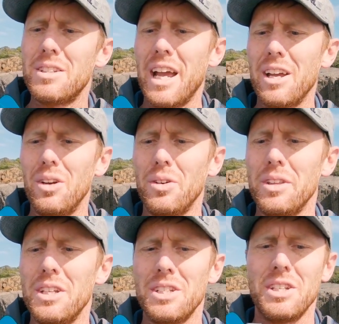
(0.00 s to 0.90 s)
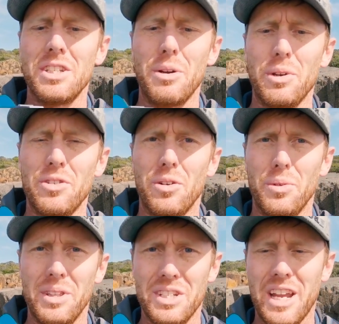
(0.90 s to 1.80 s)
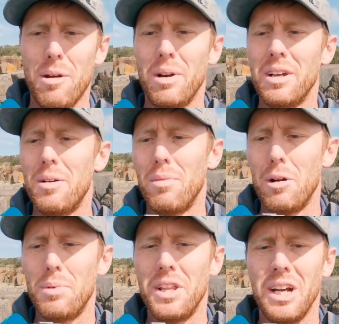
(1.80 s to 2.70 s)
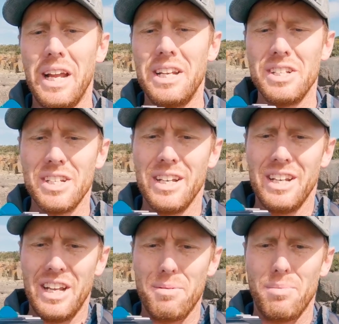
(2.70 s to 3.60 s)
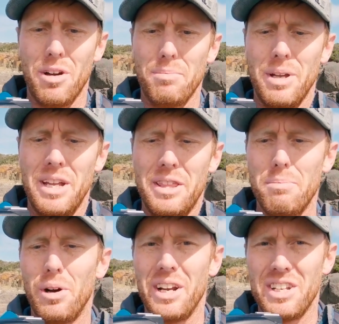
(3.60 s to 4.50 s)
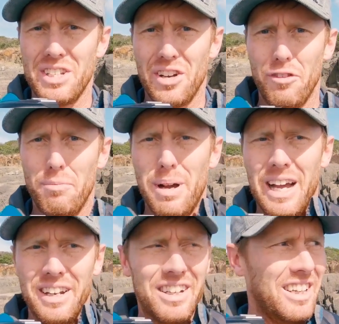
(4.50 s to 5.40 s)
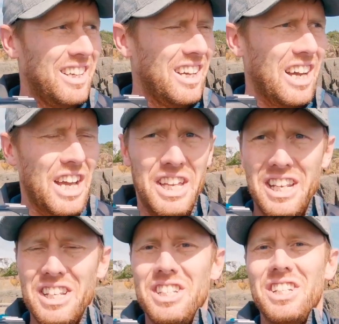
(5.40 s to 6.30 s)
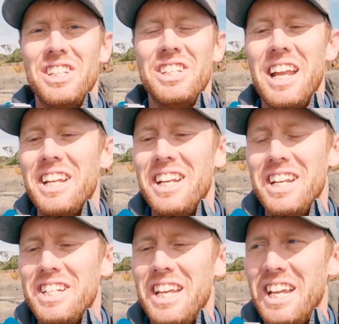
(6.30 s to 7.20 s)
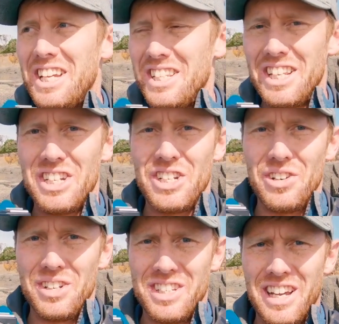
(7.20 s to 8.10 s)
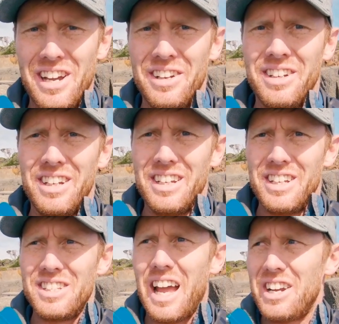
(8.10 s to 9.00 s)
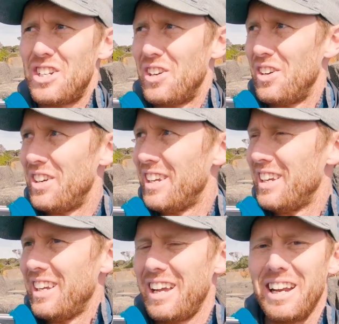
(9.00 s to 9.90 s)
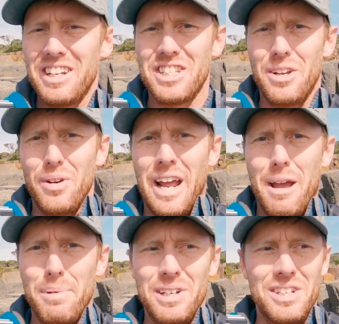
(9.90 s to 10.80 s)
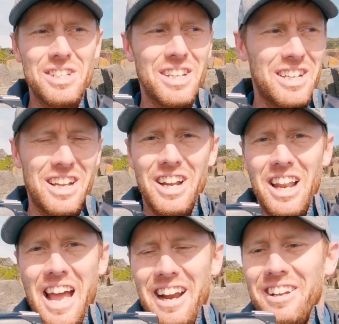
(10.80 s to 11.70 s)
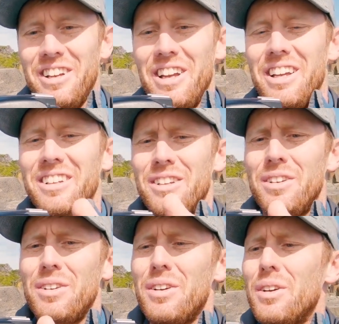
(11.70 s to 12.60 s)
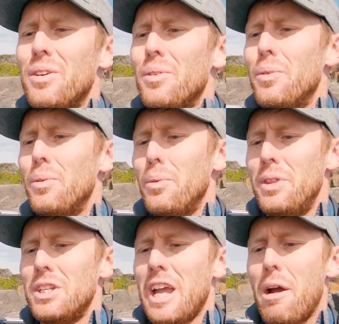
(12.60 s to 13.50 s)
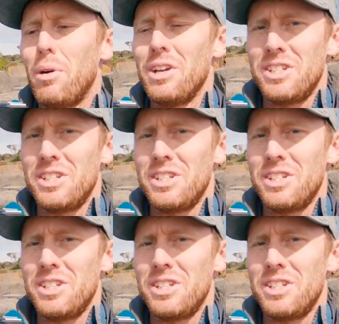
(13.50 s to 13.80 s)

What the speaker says: take a look at this and see what's wrong with this camera. It might be the lens, it might be the body itself, but I think this has ended in tears, this shoot. So stay tuned and let's see what happens later with this camera